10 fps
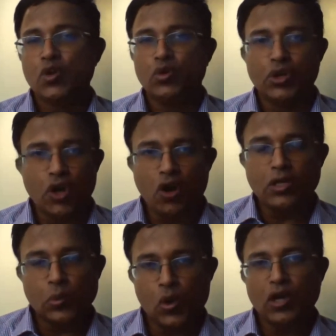You do
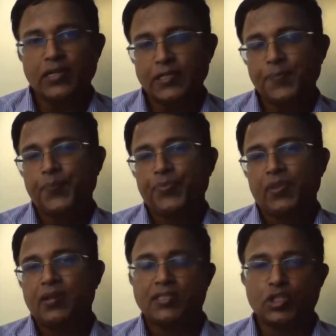not want
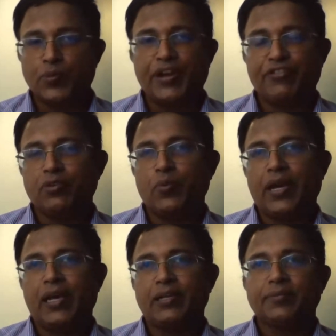a situation
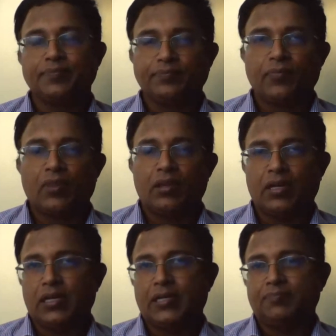where
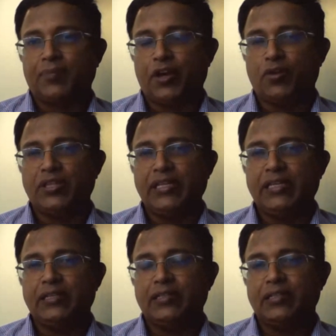
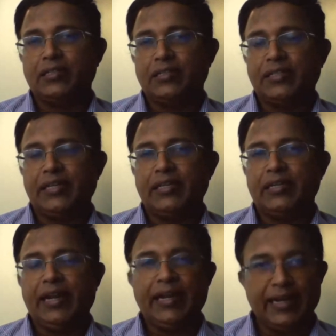
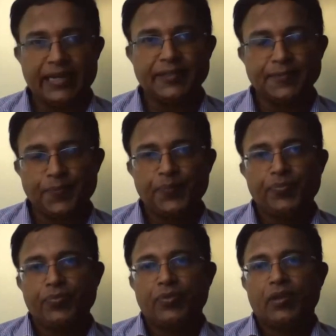the Indian
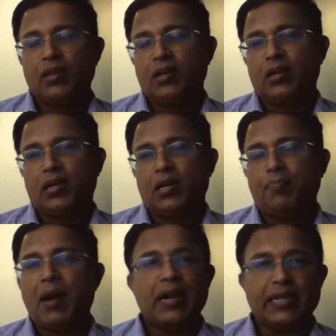
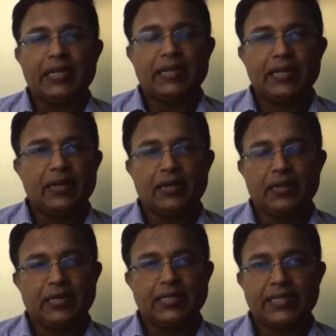party,
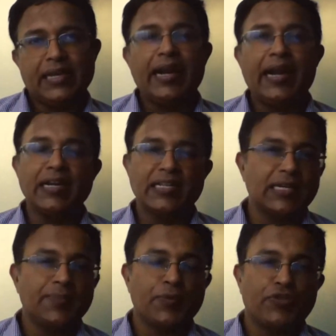let's say Indian
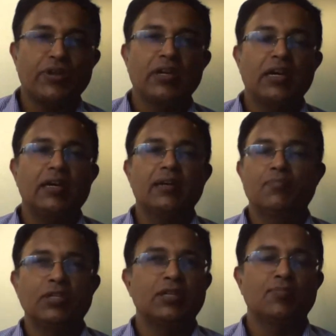distributor,
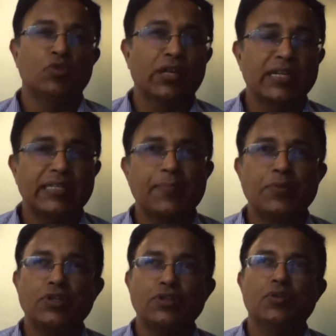is
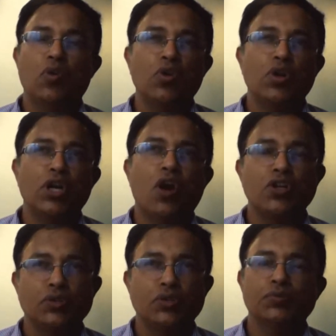able to hold
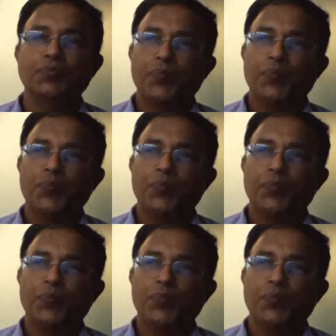on to